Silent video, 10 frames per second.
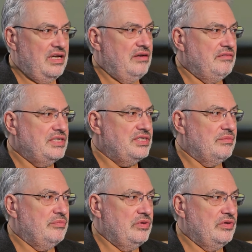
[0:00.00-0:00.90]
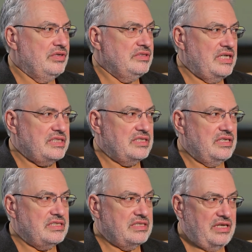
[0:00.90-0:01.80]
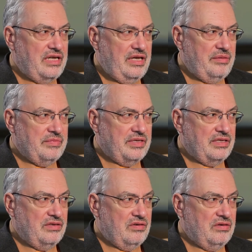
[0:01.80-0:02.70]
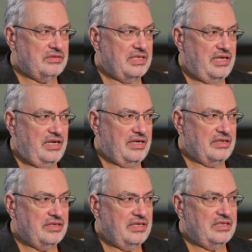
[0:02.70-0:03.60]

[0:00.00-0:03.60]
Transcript: which are more or less the same in all their